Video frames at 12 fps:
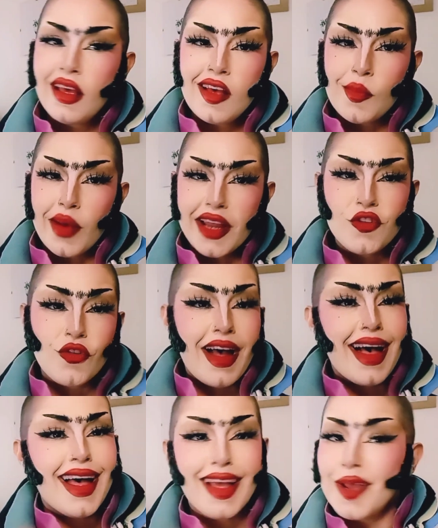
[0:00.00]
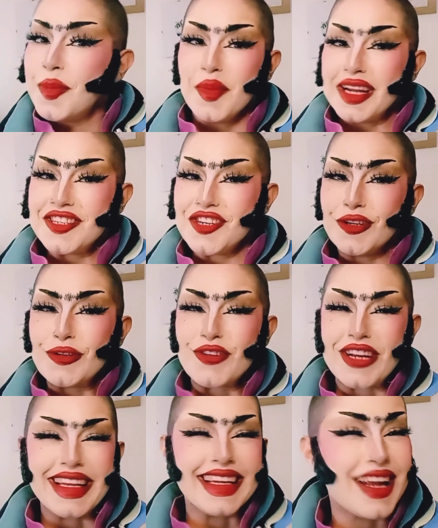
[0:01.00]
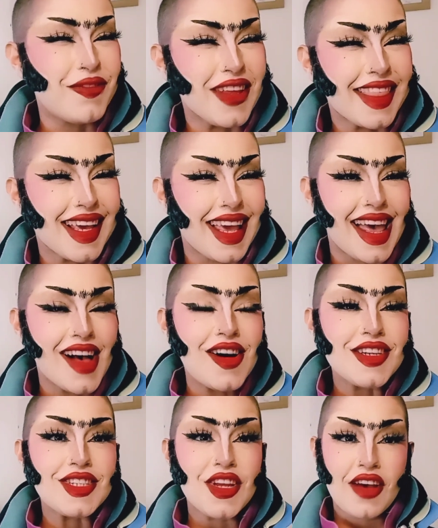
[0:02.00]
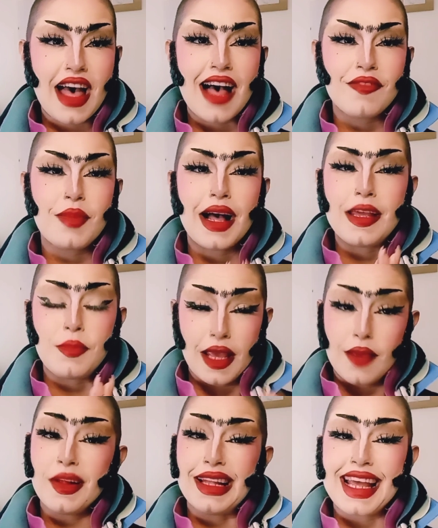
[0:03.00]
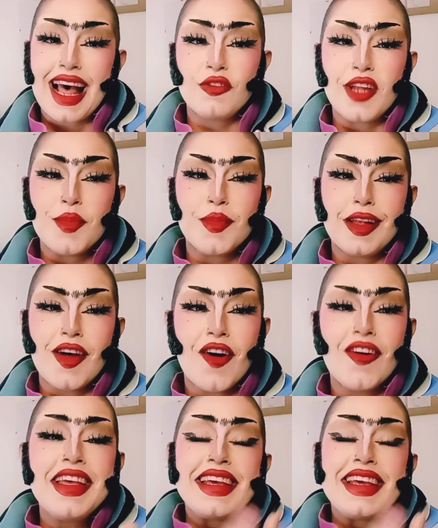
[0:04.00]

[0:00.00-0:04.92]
my drag, my children, and everything else, you have my PayPal account down below.